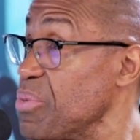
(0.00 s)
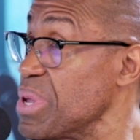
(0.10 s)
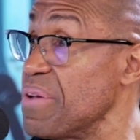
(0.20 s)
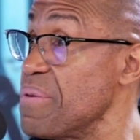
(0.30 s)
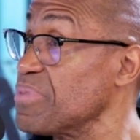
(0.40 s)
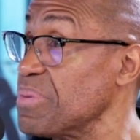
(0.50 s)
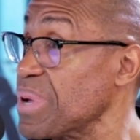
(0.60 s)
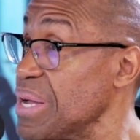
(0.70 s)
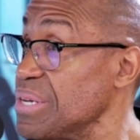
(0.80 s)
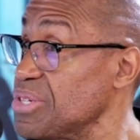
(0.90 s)
We give them some
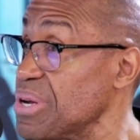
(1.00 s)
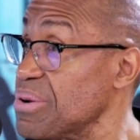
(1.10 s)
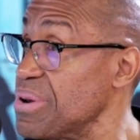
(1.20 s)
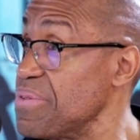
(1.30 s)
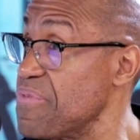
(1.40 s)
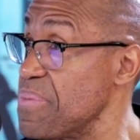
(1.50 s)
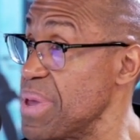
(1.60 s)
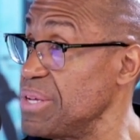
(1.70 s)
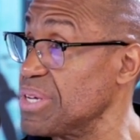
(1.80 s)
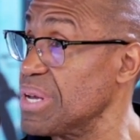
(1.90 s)
kind of general
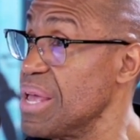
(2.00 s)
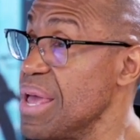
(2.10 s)
information.